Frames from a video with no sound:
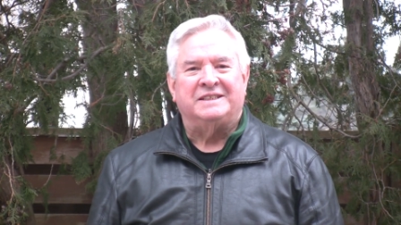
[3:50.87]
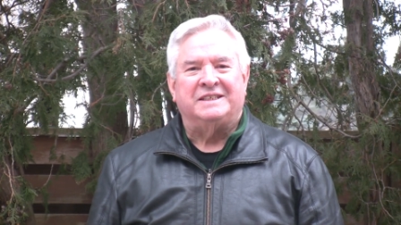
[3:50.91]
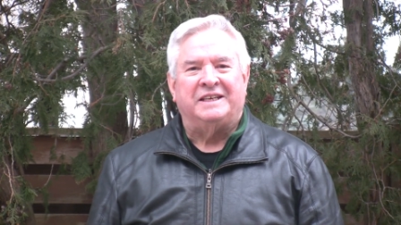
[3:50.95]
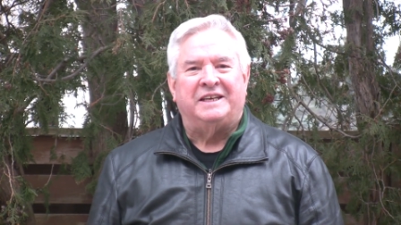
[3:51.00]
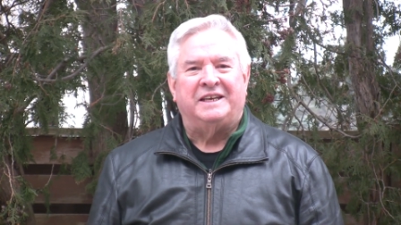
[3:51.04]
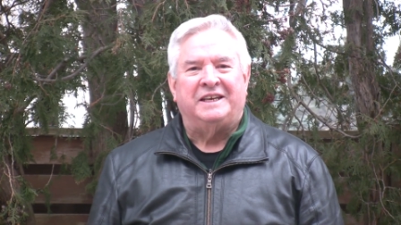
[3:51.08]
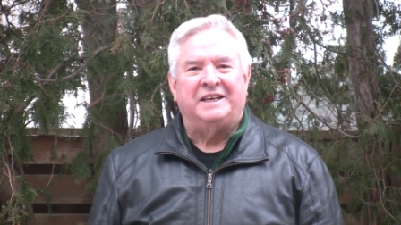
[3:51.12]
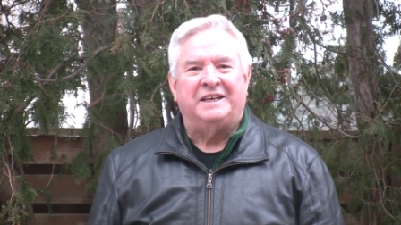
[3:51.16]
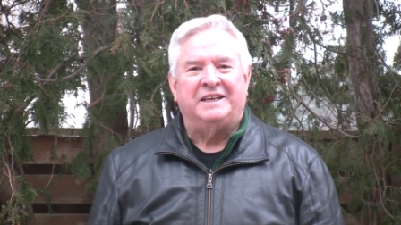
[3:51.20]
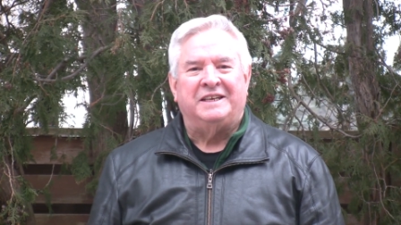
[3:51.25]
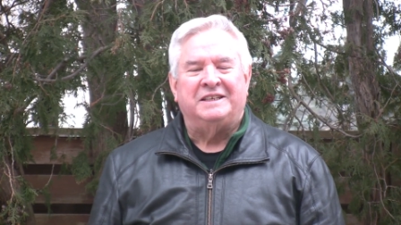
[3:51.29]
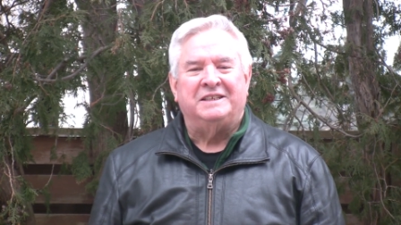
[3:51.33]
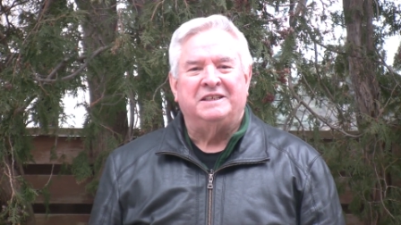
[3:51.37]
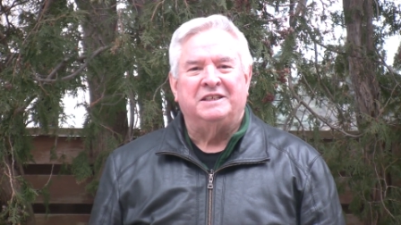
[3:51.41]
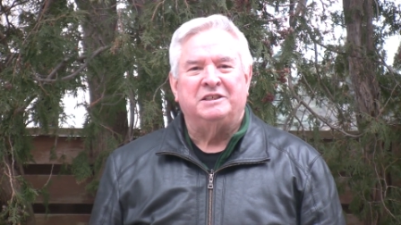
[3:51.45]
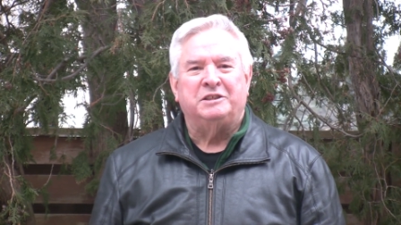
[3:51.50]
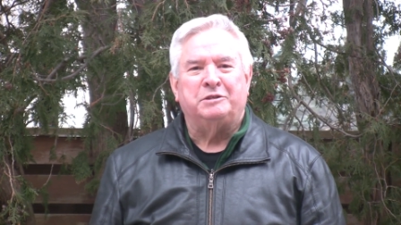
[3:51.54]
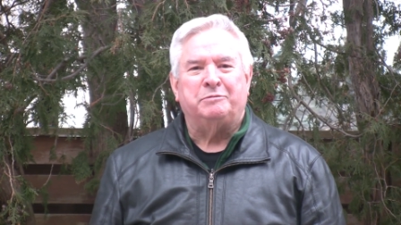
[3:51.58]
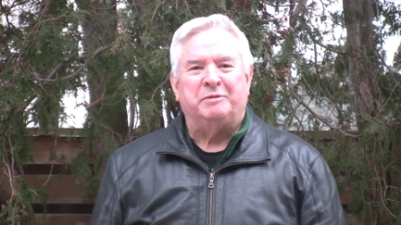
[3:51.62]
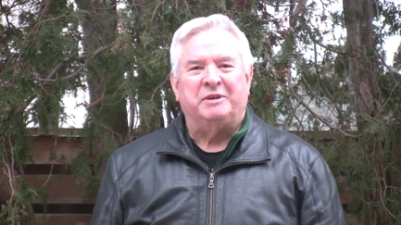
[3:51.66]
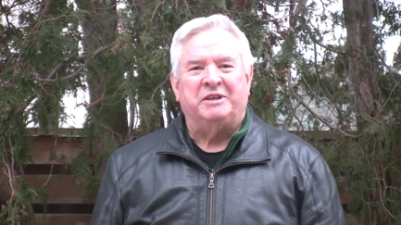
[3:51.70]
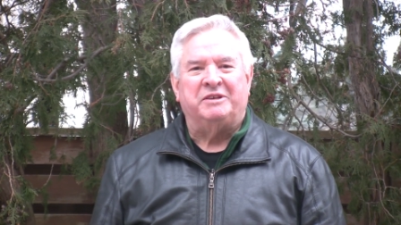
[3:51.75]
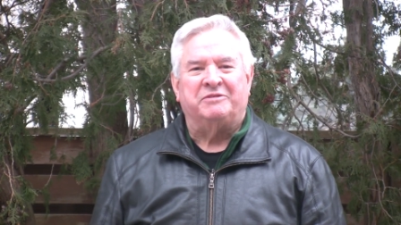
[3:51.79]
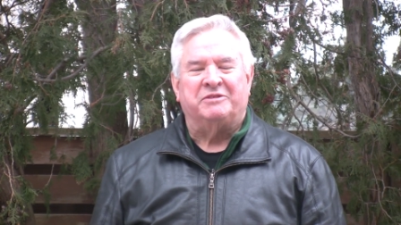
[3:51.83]
say
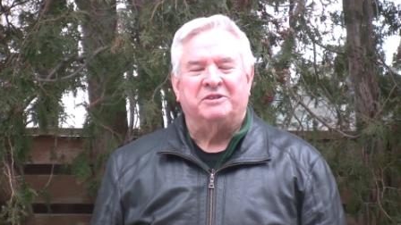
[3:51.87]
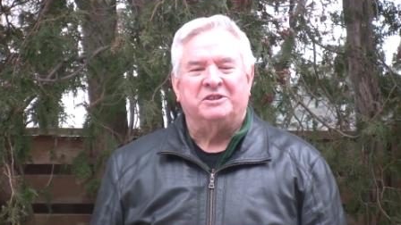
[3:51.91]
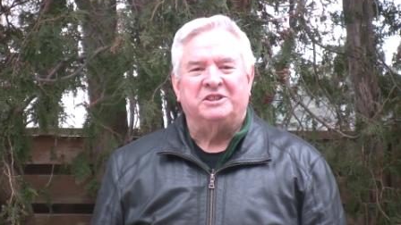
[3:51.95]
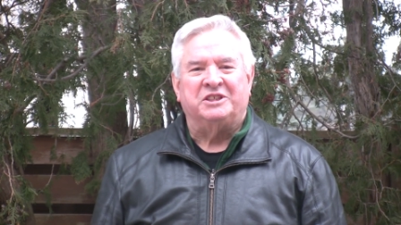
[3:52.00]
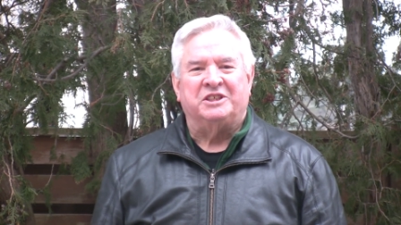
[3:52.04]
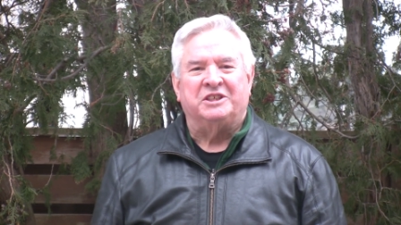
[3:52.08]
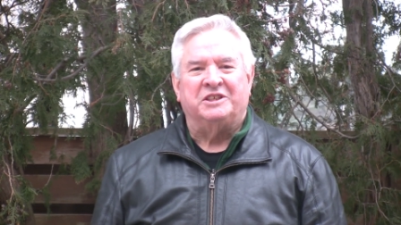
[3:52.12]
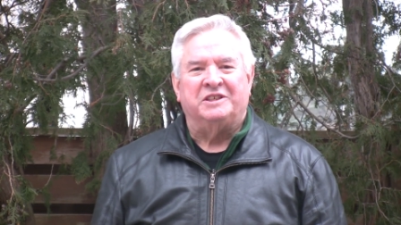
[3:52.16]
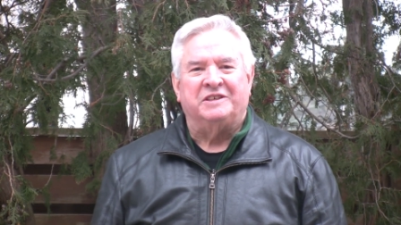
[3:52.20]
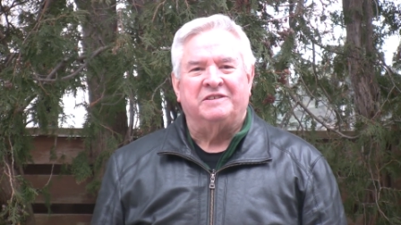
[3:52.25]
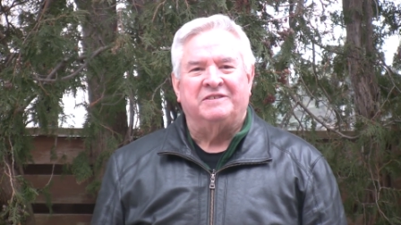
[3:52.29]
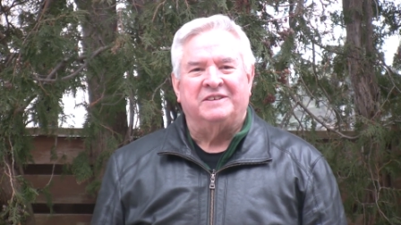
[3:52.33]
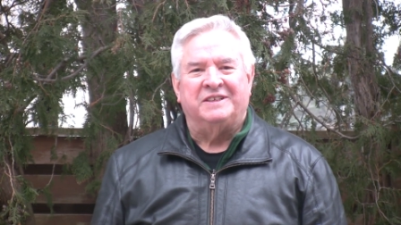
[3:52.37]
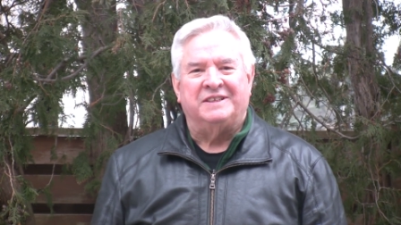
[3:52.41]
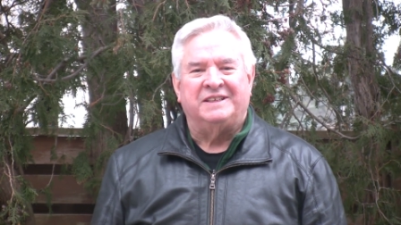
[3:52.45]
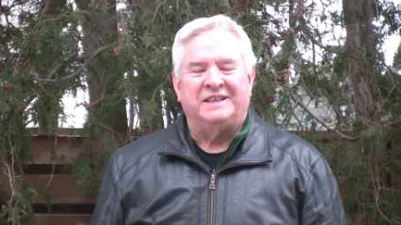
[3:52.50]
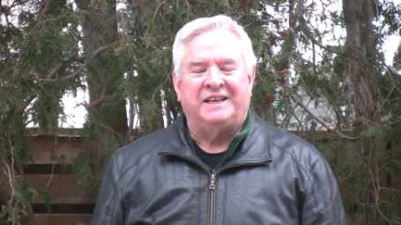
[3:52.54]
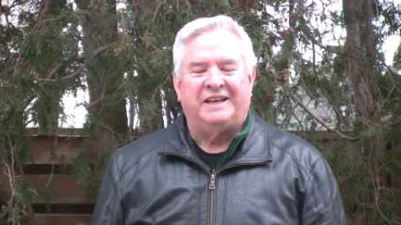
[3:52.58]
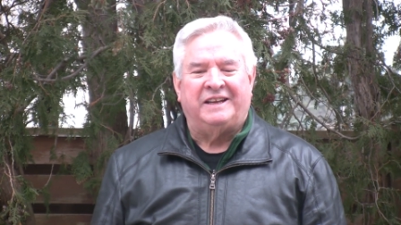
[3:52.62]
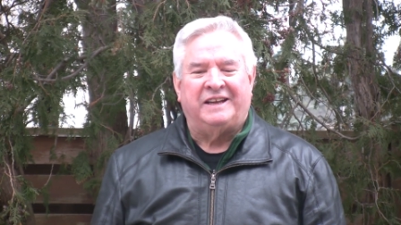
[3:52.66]
spin for serve, and